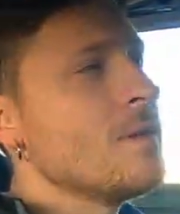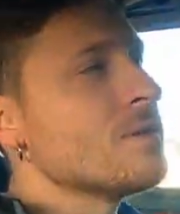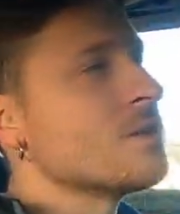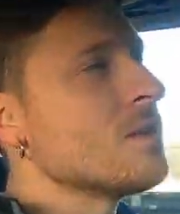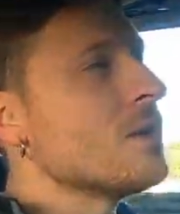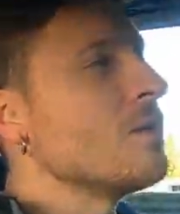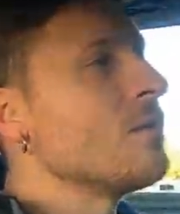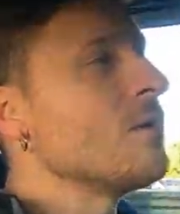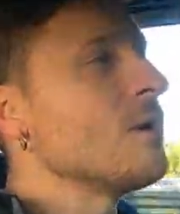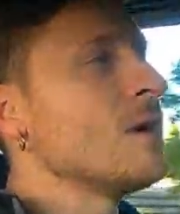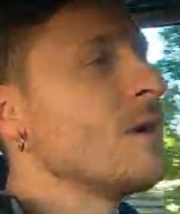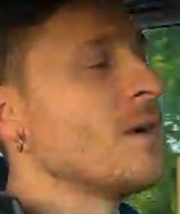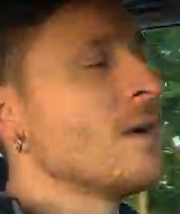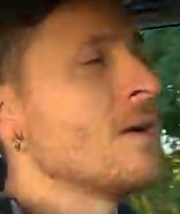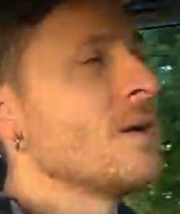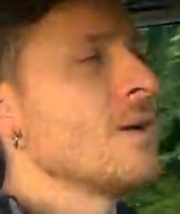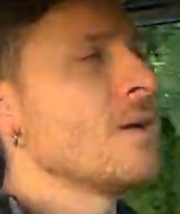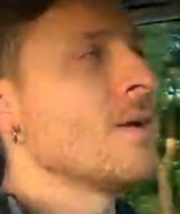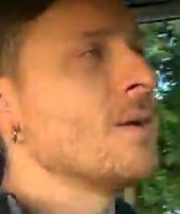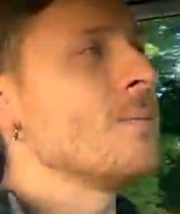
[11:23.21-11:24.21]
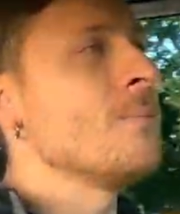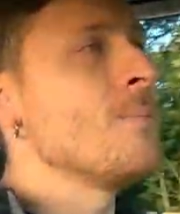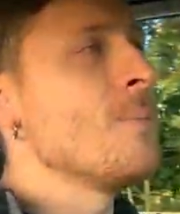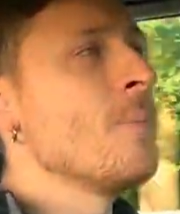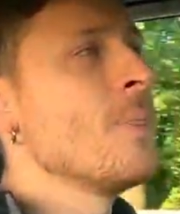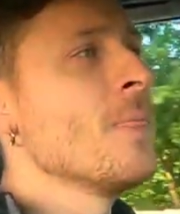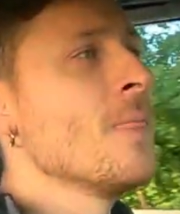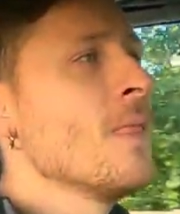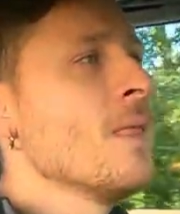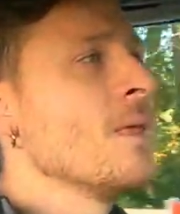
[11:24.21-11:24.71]
So
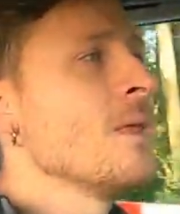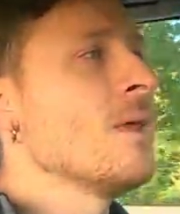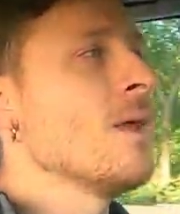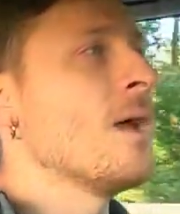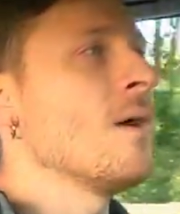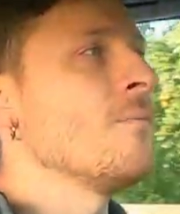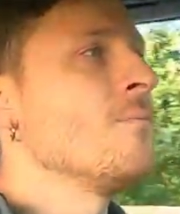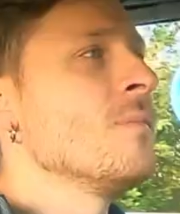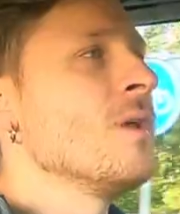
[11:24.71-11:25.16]
yeah,